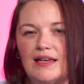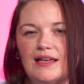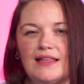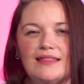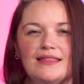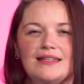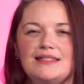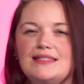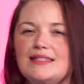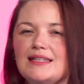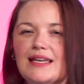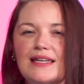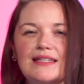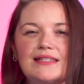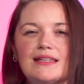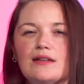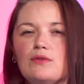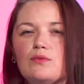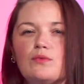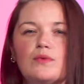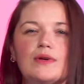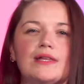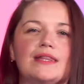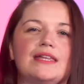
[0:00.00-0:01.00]
This
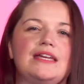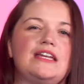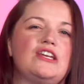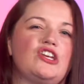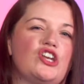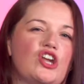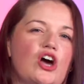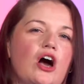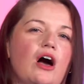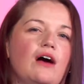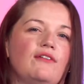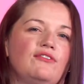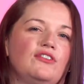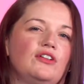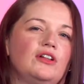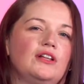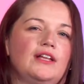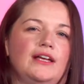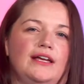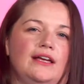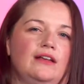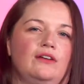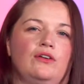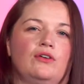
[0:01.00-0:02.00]
isn't really novel
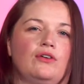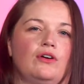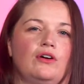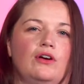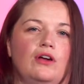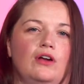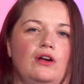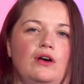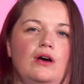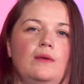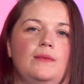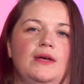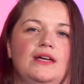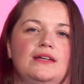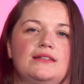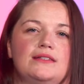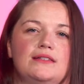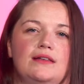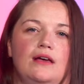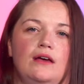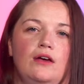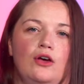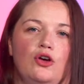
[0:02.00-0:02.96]
in ergonomics.